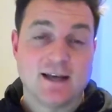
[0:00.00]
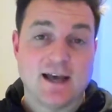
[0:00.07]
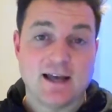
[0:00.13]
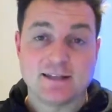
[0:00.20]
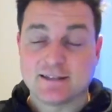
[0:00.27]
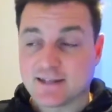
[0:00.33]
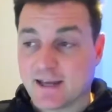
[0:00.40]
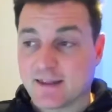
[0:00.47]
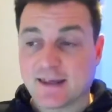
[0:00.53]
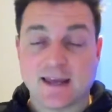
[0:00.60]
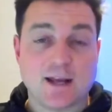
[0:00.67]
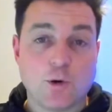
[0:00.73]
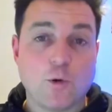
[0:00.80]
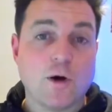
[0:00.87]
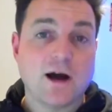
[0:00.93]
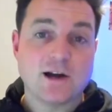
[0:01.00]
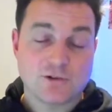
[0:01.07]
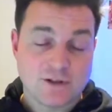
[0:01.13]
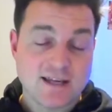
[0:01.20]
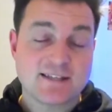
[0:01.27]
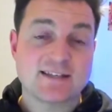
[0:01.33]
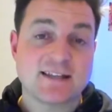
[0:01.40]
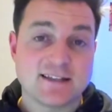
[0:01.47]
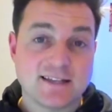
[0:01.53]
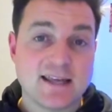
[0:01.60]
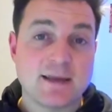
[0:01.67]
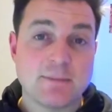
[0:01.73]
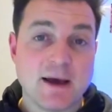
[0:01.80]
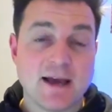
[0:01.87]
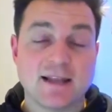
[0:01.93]
and they inquire or they send an
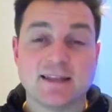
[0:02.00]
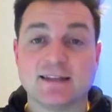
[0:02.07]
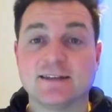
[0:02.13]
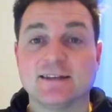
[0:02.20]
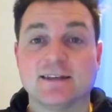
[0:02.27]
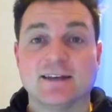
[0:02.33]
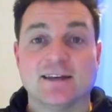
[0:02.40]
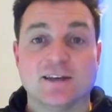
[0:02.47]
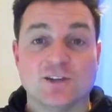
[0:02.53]
email in,